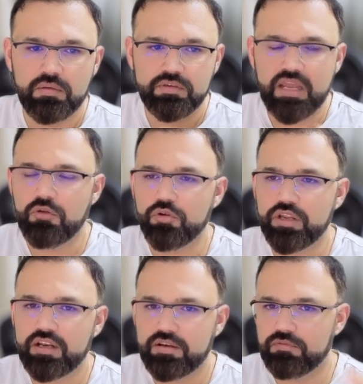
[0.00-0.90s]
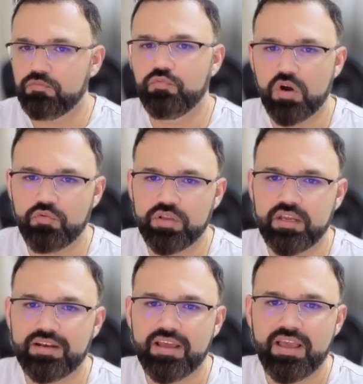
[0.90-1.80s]
download it, work with
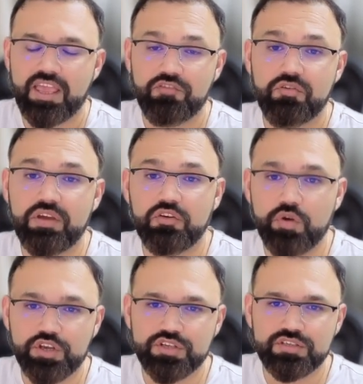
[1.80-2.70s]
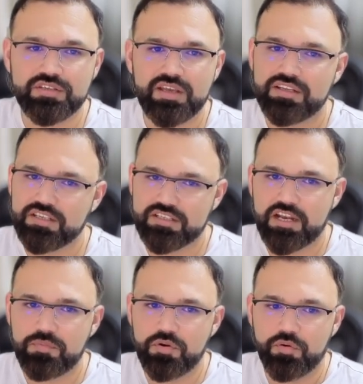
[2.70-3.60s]
it, and if you have any questions, just
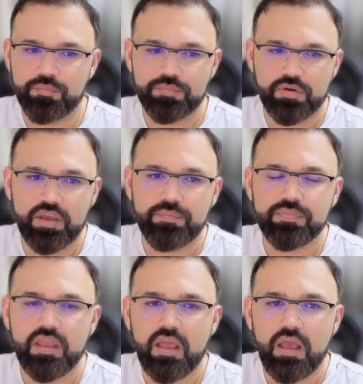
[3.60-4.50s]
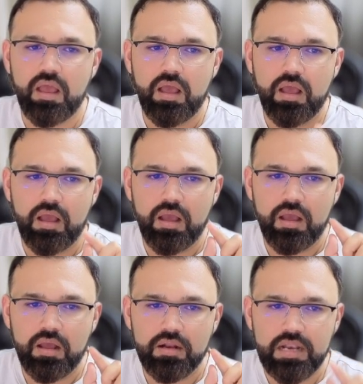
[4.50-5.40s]
let me know. Okay.
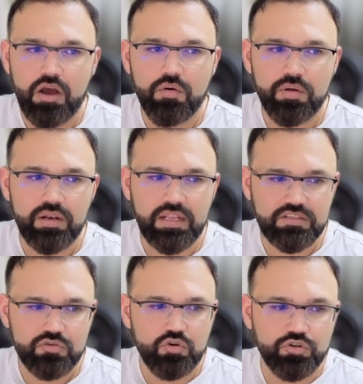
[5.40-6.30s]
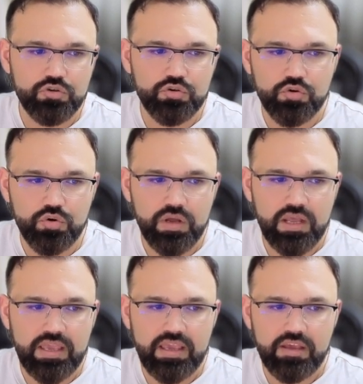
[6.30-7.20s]
Now let's go through
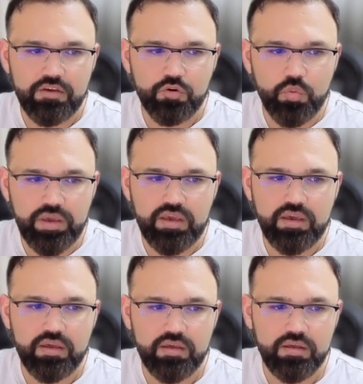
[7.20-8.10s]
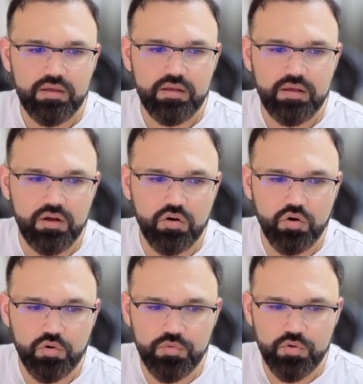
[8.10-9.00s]
a quick
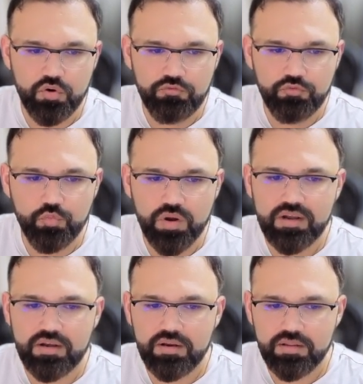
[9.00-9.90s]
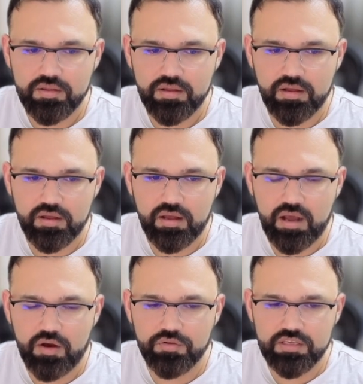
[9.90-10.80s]
overview of
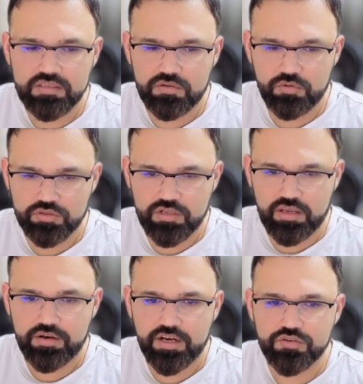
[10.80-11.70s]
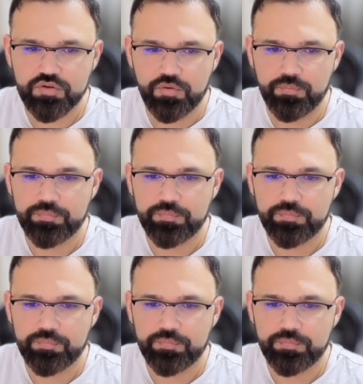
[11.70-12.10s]
how this looks like, right? So